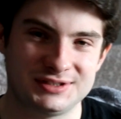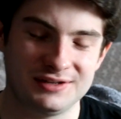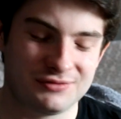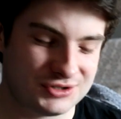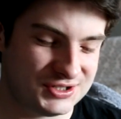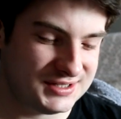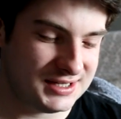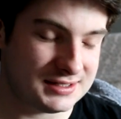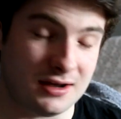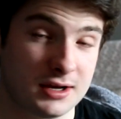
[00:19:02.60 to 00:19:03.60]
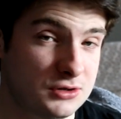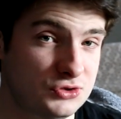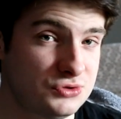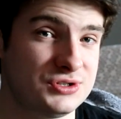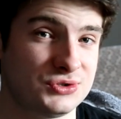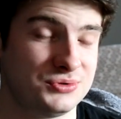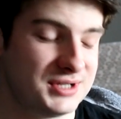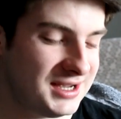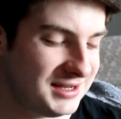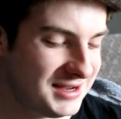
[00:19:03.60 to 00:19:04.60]
Steve Rogers says, I can do this all
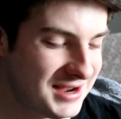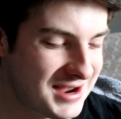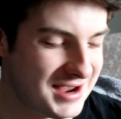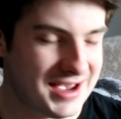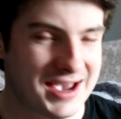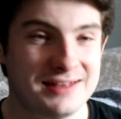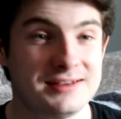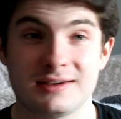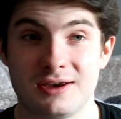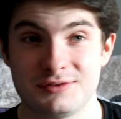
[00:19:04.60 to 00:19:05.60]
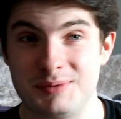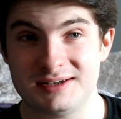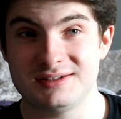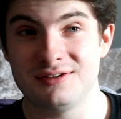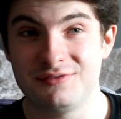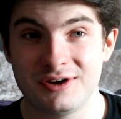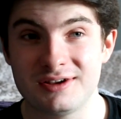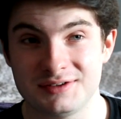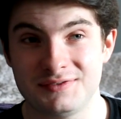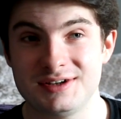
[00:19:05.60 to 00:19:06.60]
day. And that goes back to the
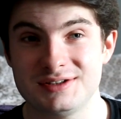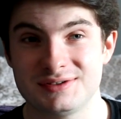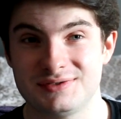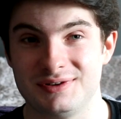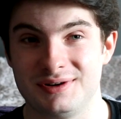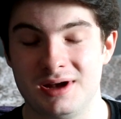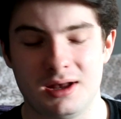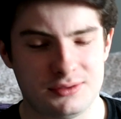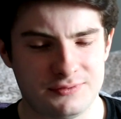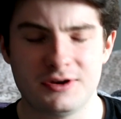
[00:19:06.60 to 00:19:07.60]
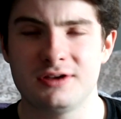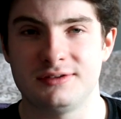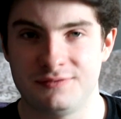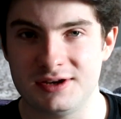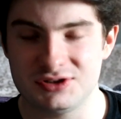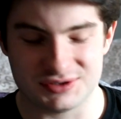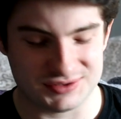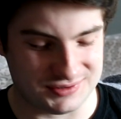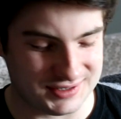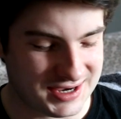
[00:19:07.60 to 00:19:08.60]
first Avenger,
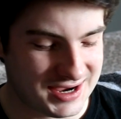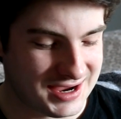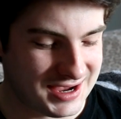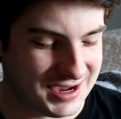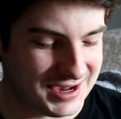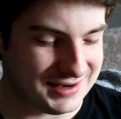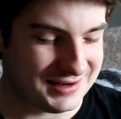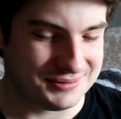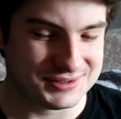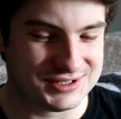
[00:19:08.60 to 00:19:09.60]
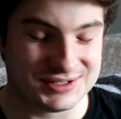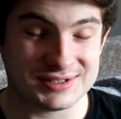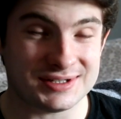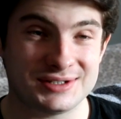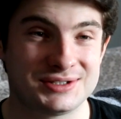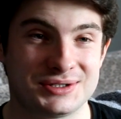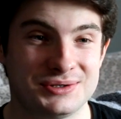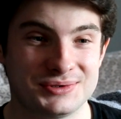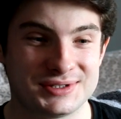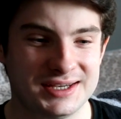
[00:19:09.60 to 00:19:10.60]
sorry. And that was just such a
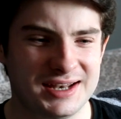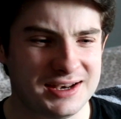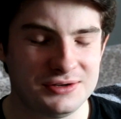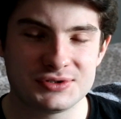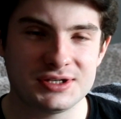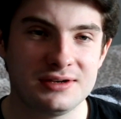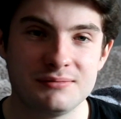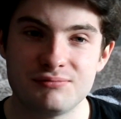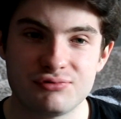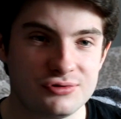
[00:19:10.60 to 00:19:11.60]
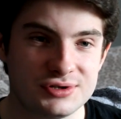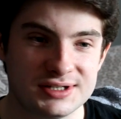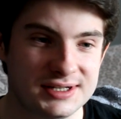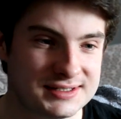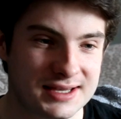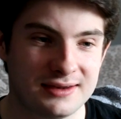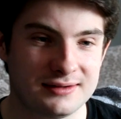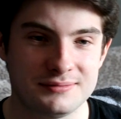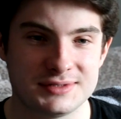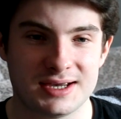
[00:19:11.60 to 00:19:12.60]
cool scene, and you see him brutally
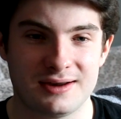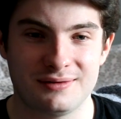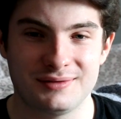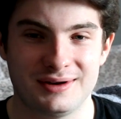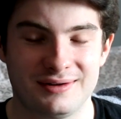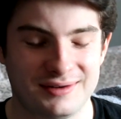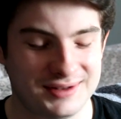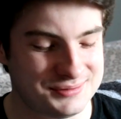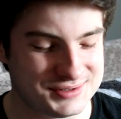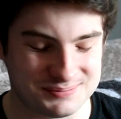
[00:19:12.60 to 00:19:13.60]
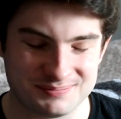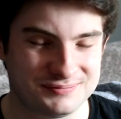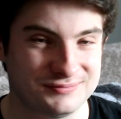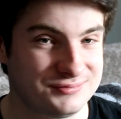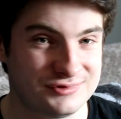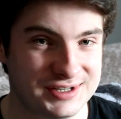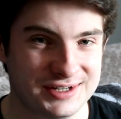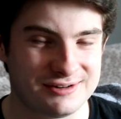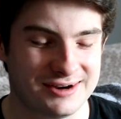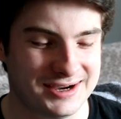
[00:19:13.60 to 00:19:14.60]
taking him down. Oh, that was
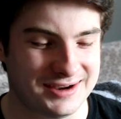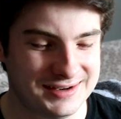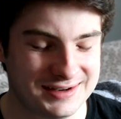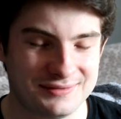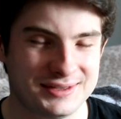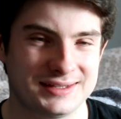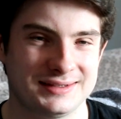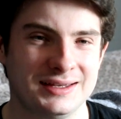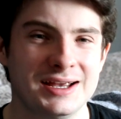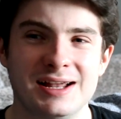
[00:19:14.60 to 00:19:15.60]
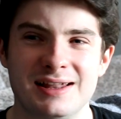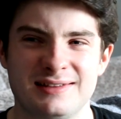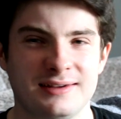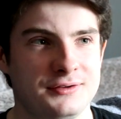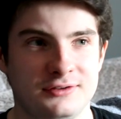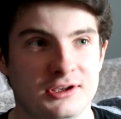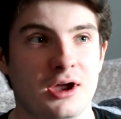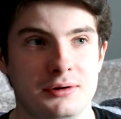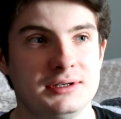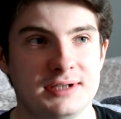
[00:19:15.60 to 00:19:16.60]
really great. I love that scene. And there's something to
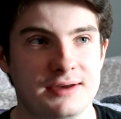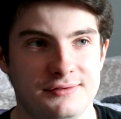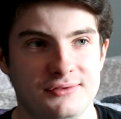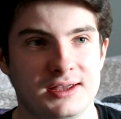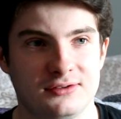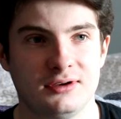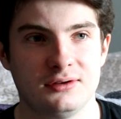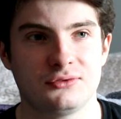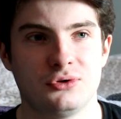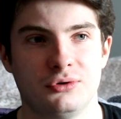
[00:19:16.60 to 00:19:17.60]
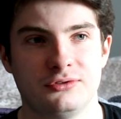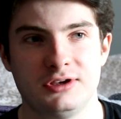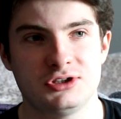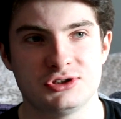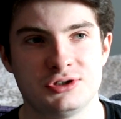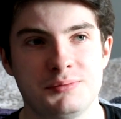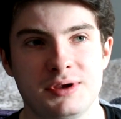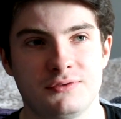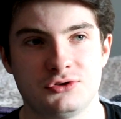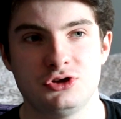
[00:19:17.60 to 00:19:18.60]
go in depth with that scene, of course. It's just a
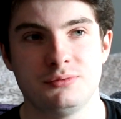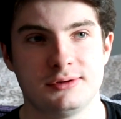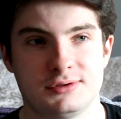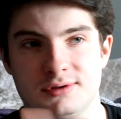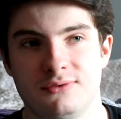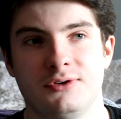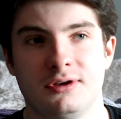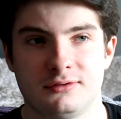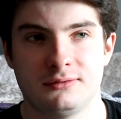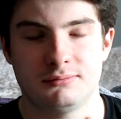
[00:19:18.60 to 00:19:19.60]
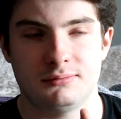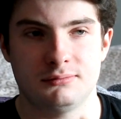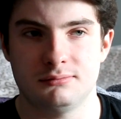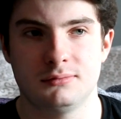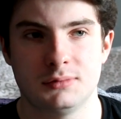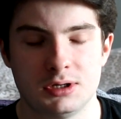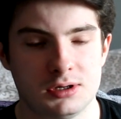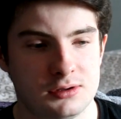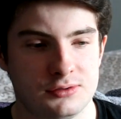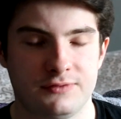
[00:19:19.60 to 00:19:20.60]
bit of a tribute to the first
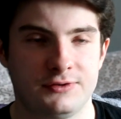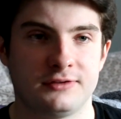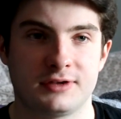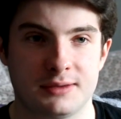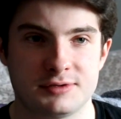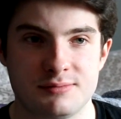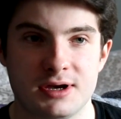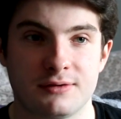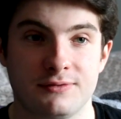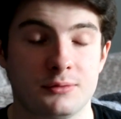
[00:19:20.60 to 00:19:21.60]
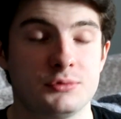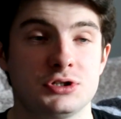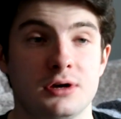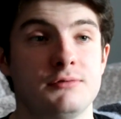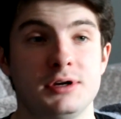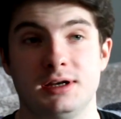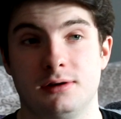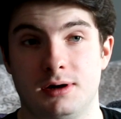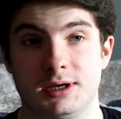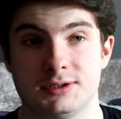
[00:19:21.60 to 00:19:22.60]
Captain America film, which I really
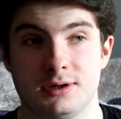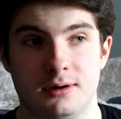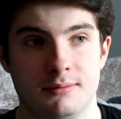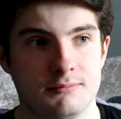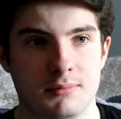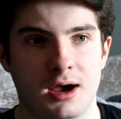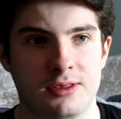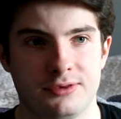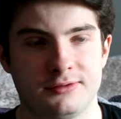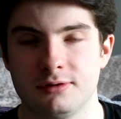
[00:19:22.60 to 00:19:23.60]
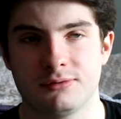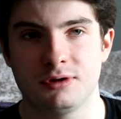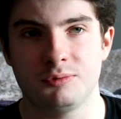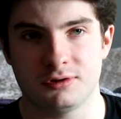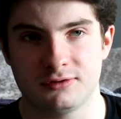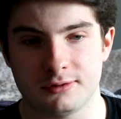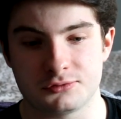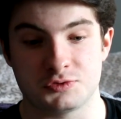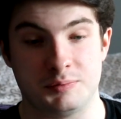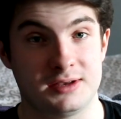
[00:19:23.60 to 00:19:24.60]
liked. I still think Winter
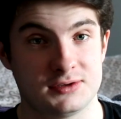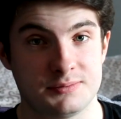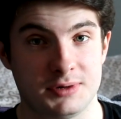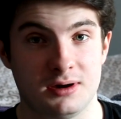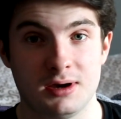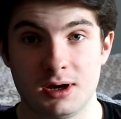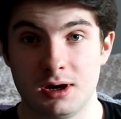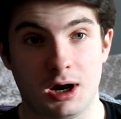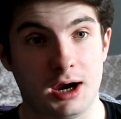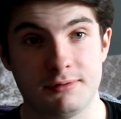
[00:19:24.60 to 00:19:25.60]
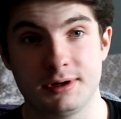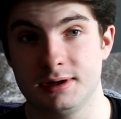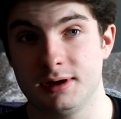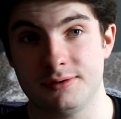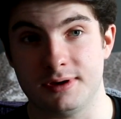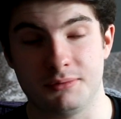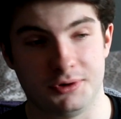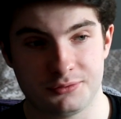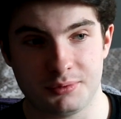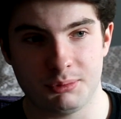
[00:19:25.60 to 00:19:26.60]
Soldier's better, but I really like that
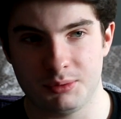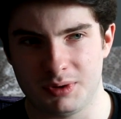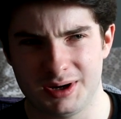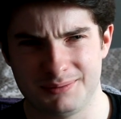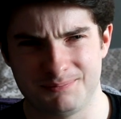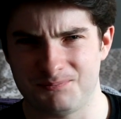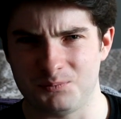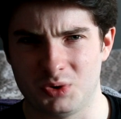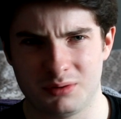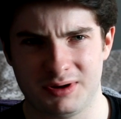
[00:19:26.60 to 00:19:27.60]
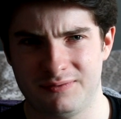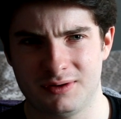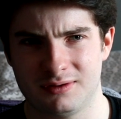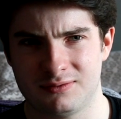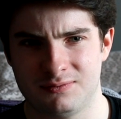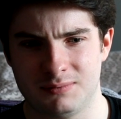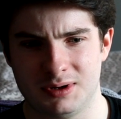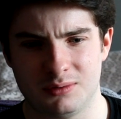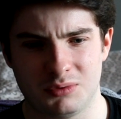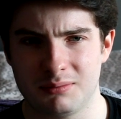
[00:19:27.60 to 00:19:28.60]
one. It's probably one of my
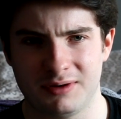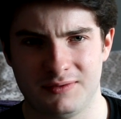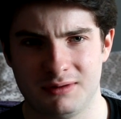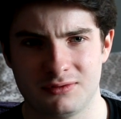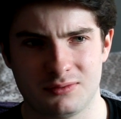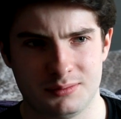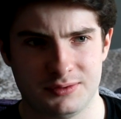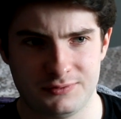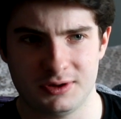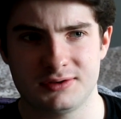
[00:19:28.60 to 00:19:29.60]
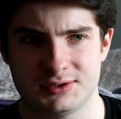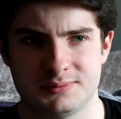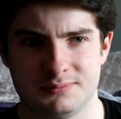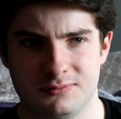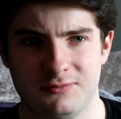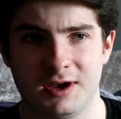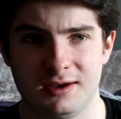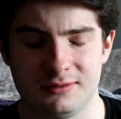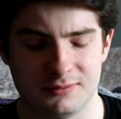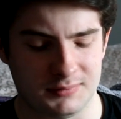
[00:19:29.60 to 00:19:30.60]
favourites from the first
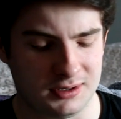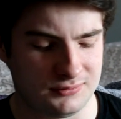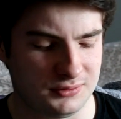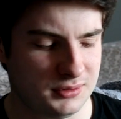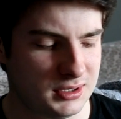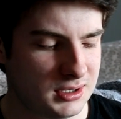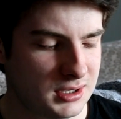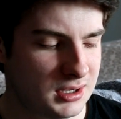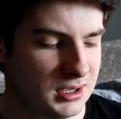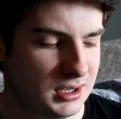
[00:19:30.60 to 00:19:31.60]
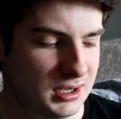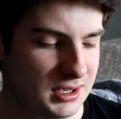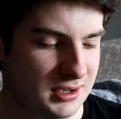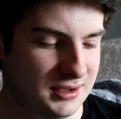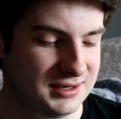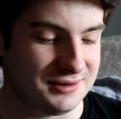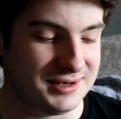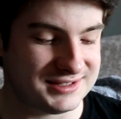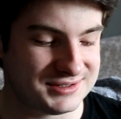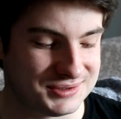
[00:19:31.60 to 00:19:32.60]
phase of Marvel. Now
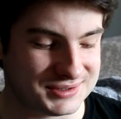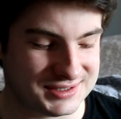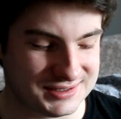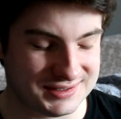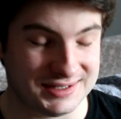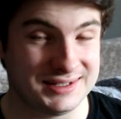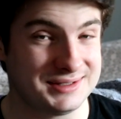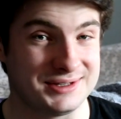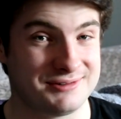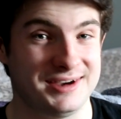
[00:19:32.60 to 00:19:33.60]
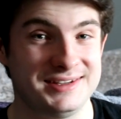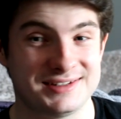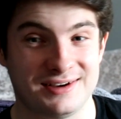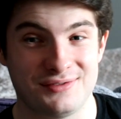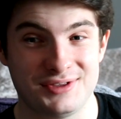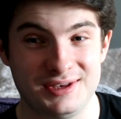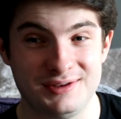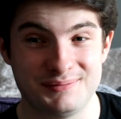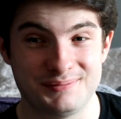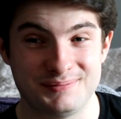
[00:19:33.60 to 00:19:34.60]
let's talk to the great stuff,
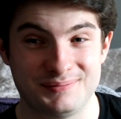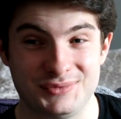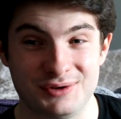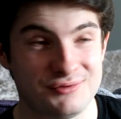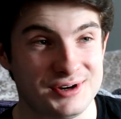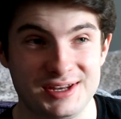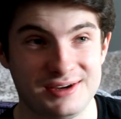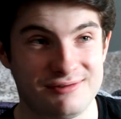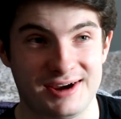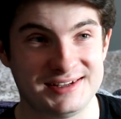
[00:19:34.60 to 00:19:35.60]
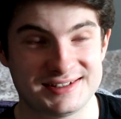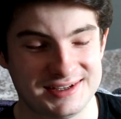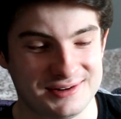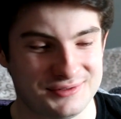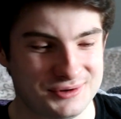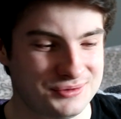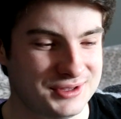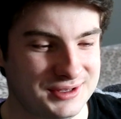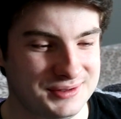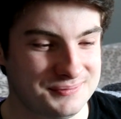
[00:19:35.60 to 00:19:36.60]
the really great scene of all,
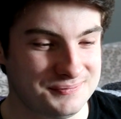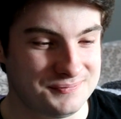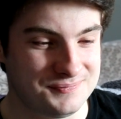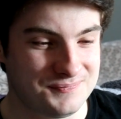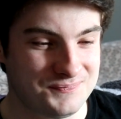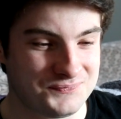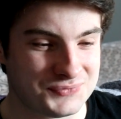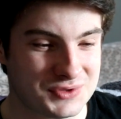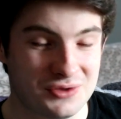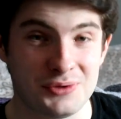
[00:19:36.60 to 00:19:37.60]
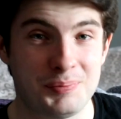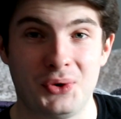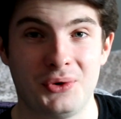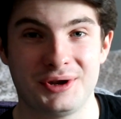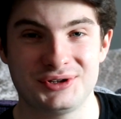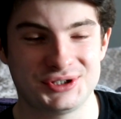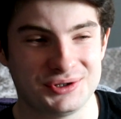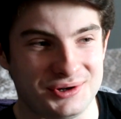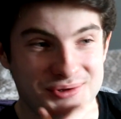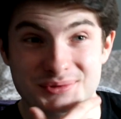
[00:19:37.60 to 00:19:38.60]
the porno
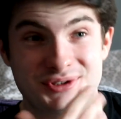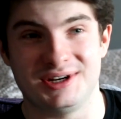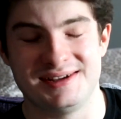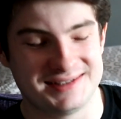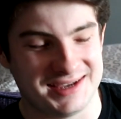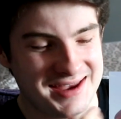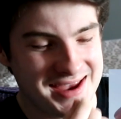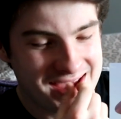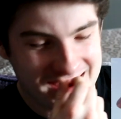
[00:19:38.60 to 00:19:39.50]
shot, or should I say.